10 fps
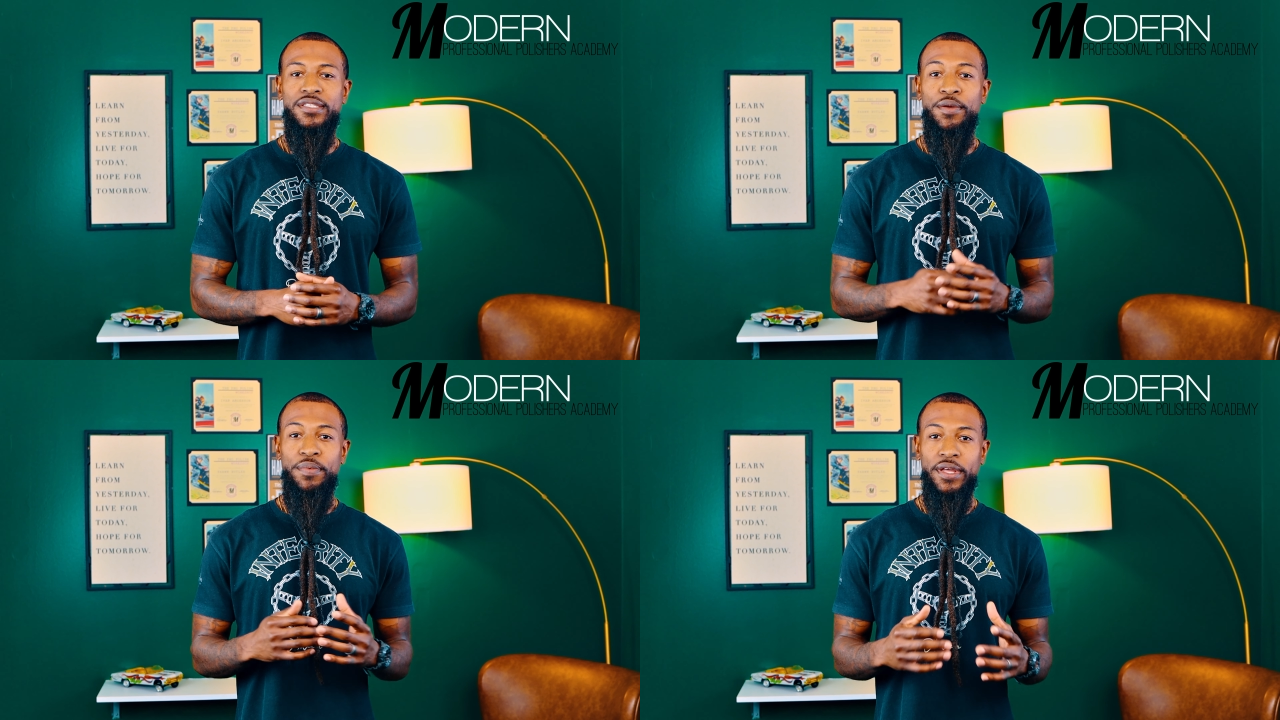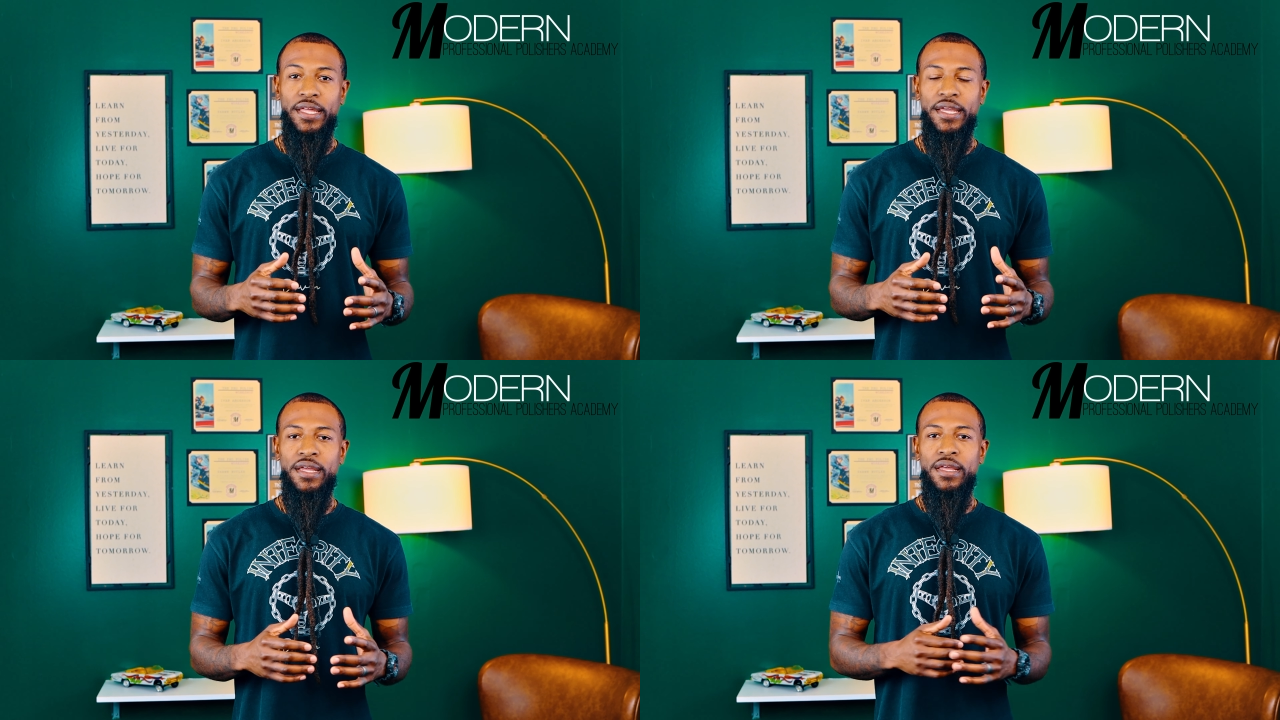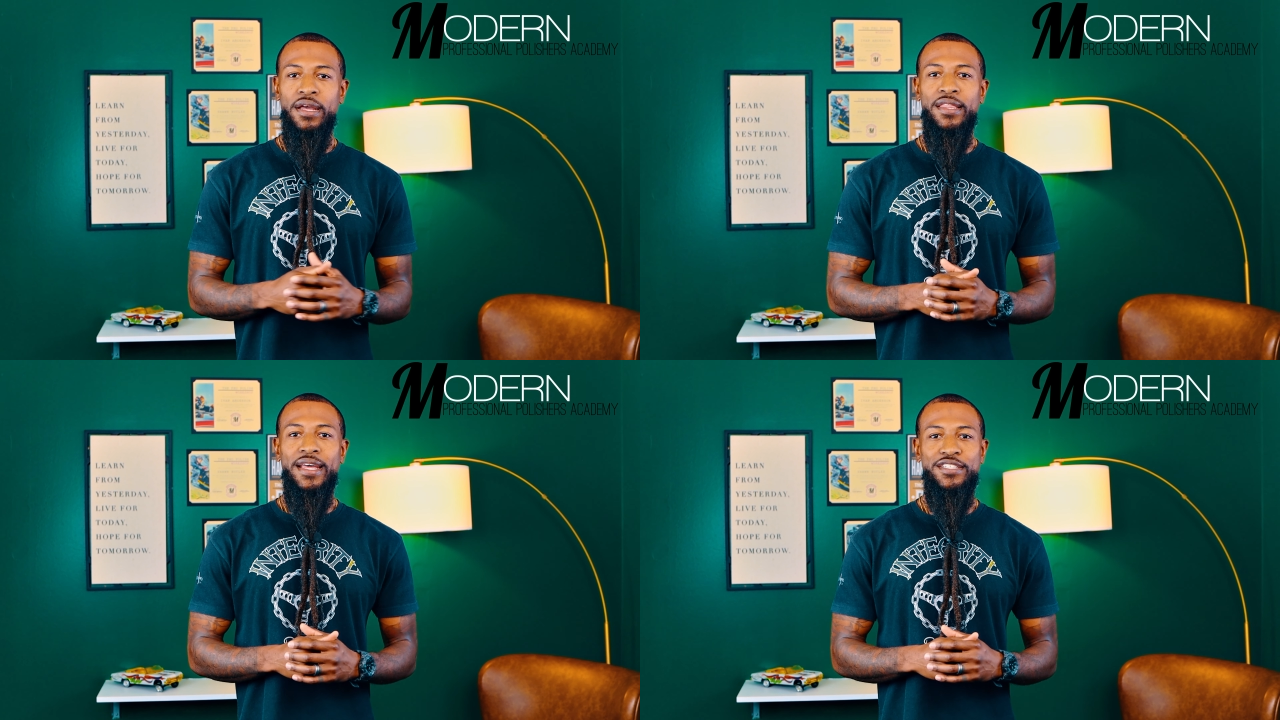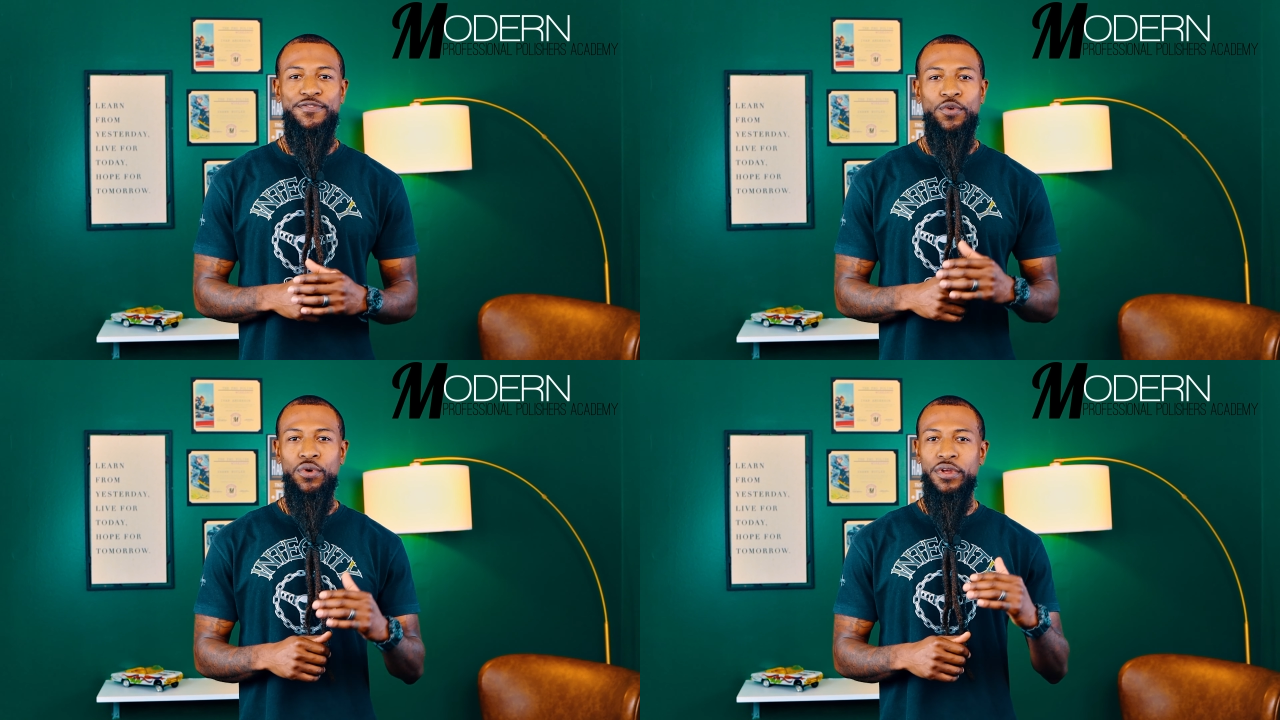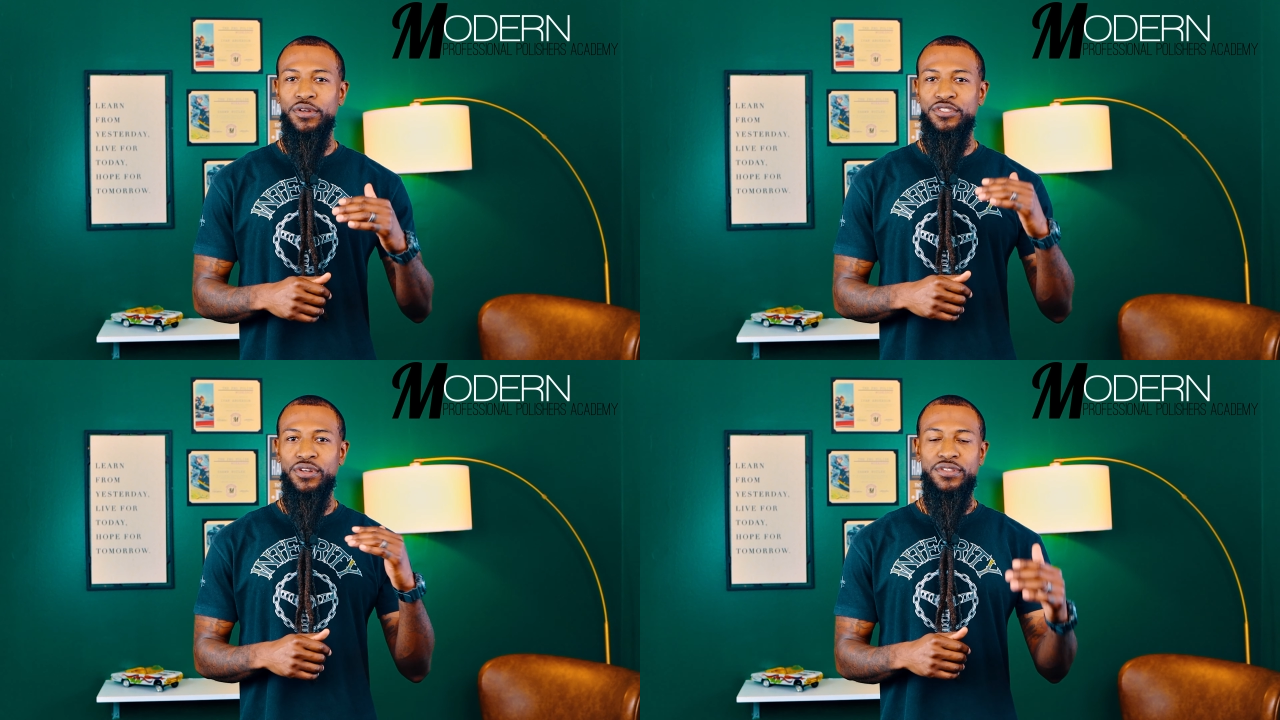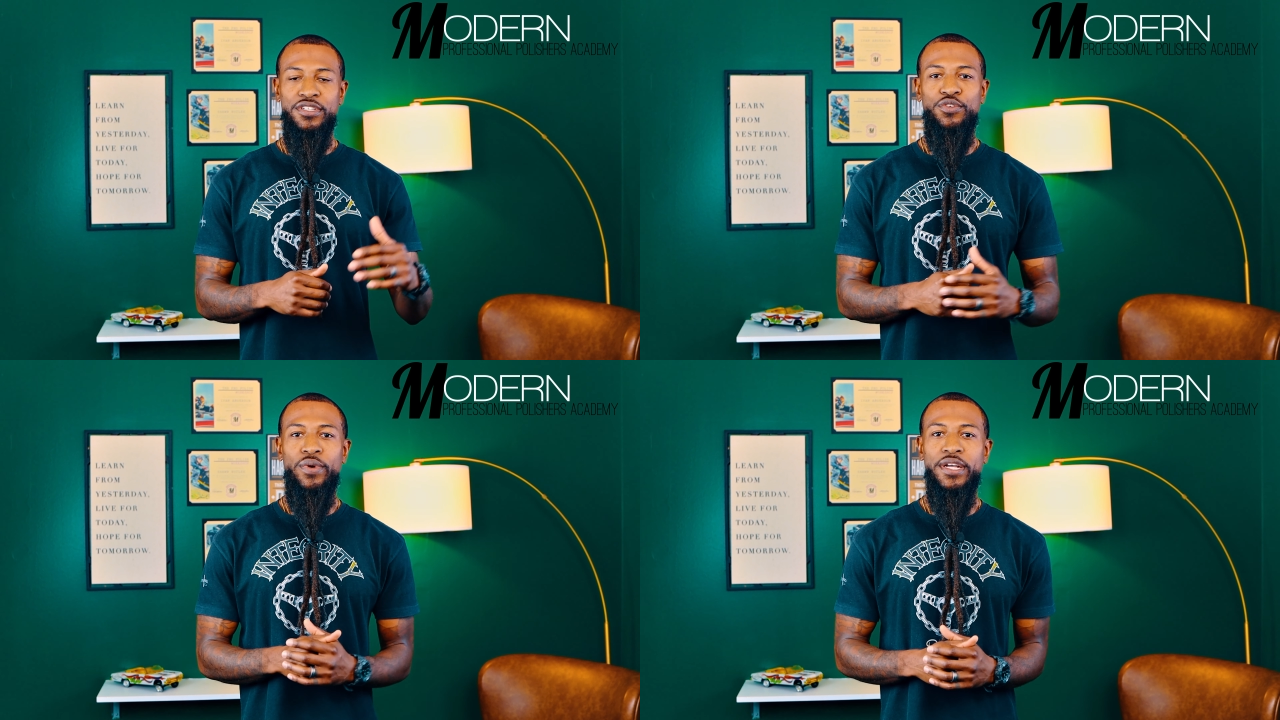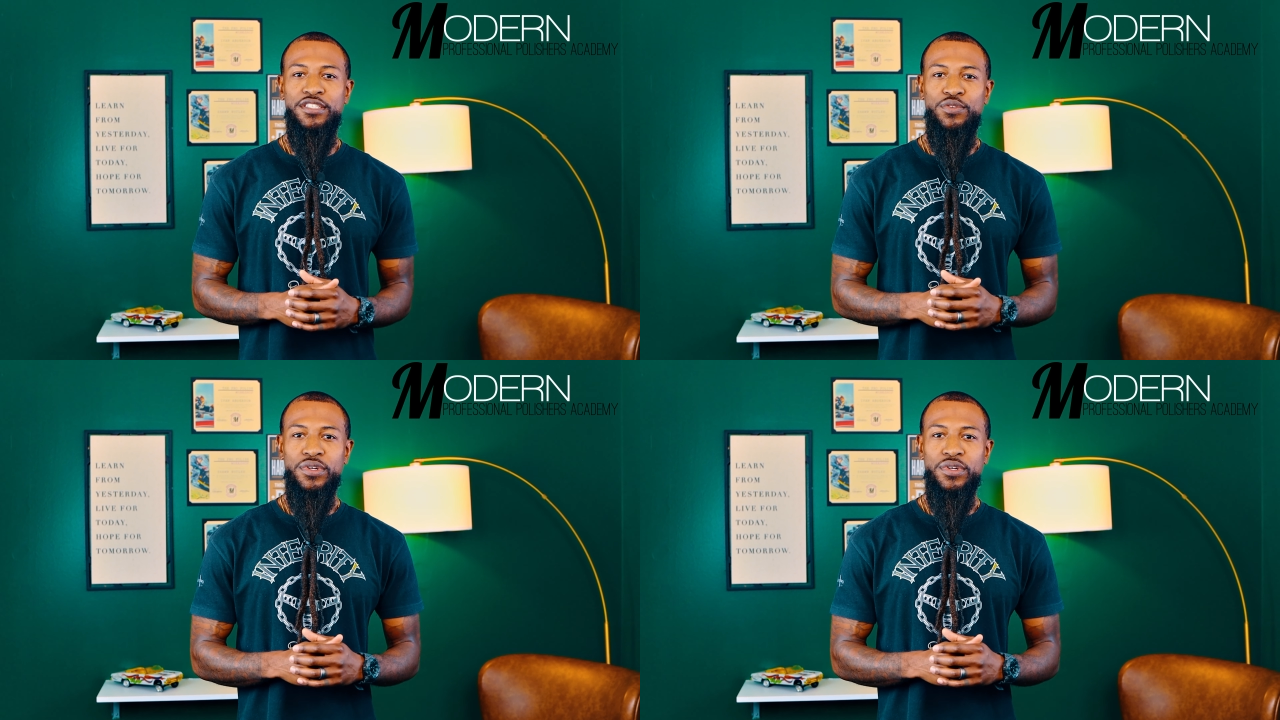Typically, that's for certain situations